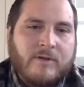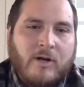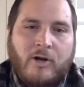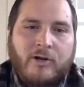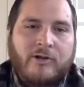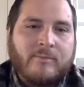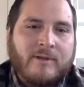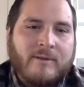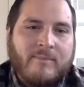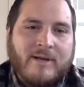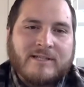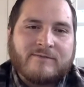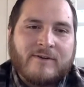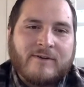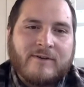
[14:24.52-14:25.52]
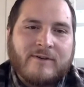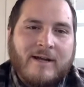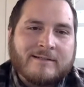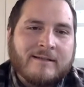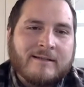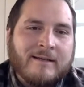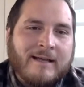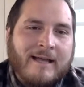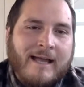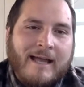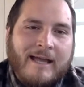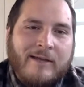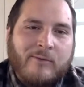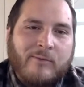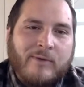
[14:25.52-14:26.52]
arguably best friends.
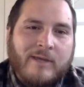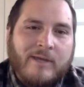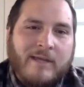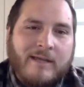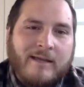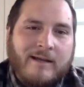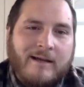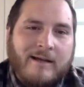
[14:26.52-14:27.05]
And we,